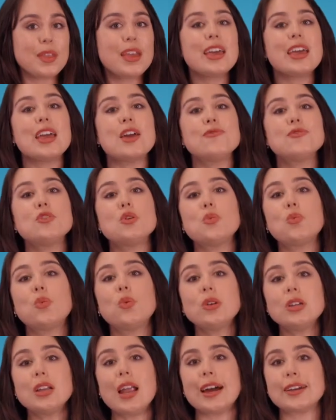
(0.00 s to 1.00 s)
if you
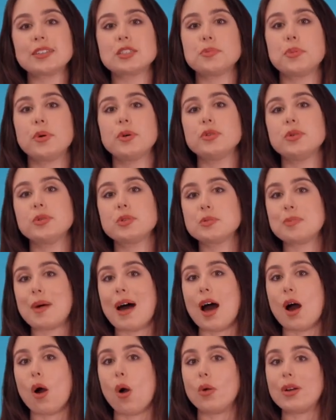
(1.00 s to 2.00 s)
would like to put your
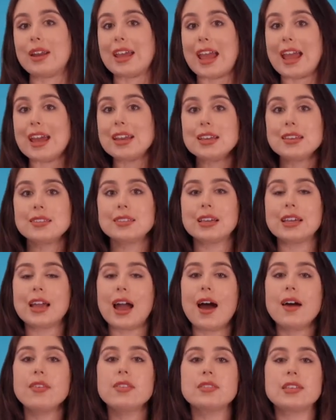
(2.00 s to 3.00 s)
spa on anything
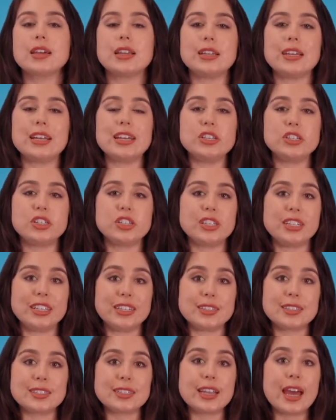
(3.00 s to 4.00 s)
other than an
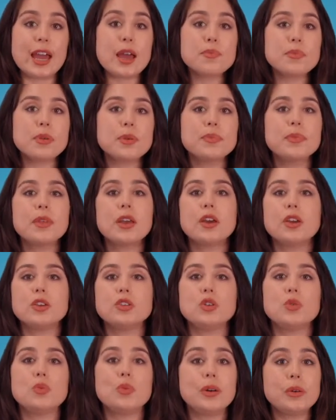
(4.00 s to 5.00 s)
engineered slab,
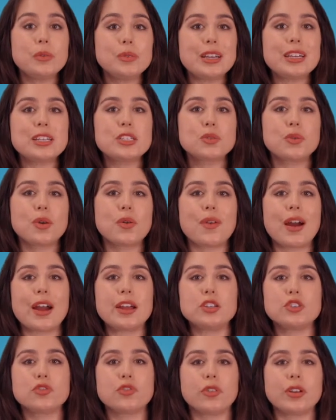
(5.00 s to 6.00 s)
you will need to
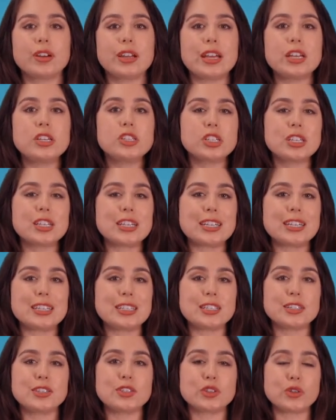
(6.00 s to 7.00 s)
arrange for an engineer
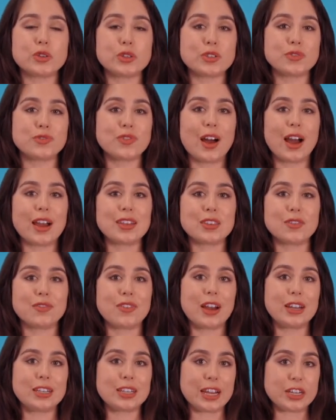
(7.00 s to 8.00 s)
to certify the
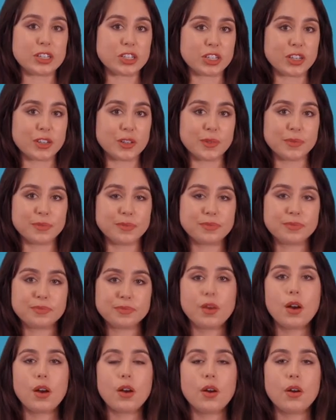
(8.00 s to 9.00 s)
foundation.
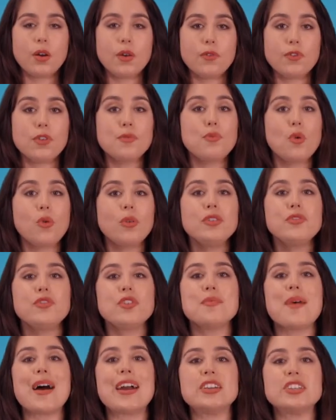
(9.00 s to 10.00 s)
For more
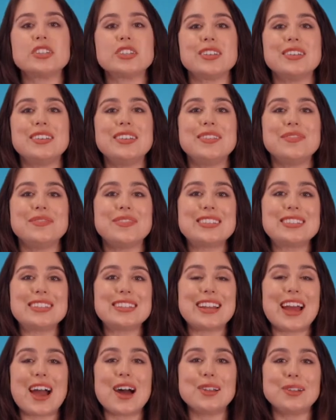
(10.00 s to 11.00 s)
information,
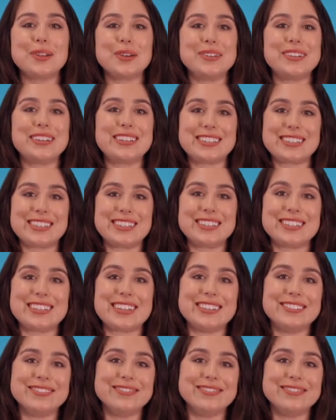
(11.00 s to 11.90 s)
visit our Learning Centre.